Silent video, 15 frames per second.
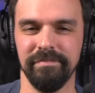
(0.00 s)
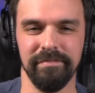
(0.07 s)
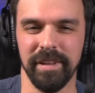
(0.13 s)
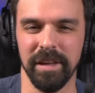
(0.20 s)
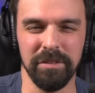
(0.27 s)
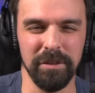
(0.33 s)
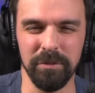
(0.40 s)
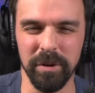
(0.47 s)

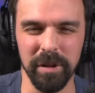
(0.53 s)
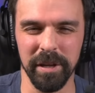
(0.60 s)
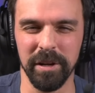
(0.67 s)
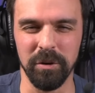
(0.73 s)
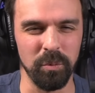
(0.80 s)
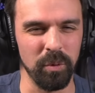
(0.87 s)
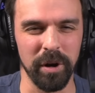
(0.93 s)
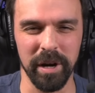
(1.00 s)
nothing really
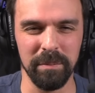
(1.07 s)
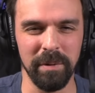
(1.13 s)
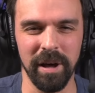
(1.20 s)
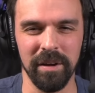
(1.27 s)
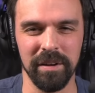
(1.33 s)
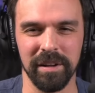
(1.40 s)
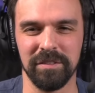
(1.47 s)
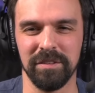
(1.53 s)
to worry
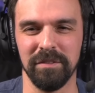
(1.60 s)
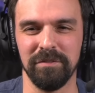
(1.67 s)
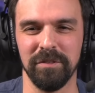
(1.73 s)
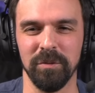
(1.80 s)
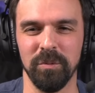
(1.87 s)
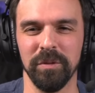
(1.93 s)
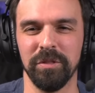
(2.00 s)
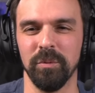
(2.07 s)
about except
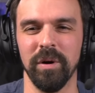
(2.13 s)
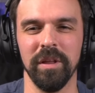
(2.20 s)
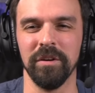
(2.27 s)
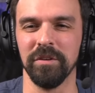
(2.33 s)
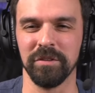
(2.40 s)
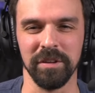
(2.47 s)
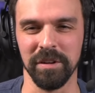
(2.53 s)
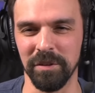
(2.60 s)
for what the
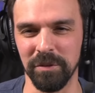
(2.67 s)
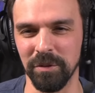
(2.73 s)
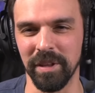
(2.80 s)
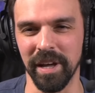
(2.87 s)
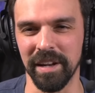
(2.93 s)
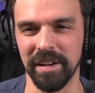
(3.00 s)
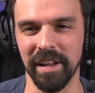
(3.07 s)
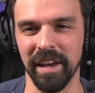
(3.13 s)
weather is going to do
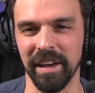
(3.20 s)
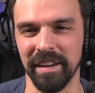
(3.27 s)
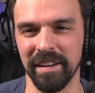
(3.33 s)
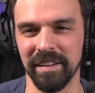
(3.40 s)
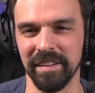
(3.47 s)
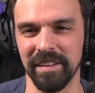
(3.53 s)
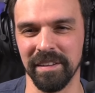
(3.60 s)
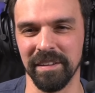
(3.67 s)
that day.
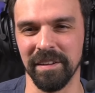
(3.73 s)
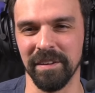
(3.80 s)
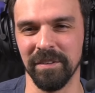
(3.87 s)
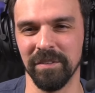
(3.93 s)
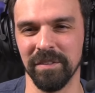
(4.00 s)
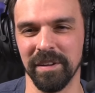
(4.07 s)
You know,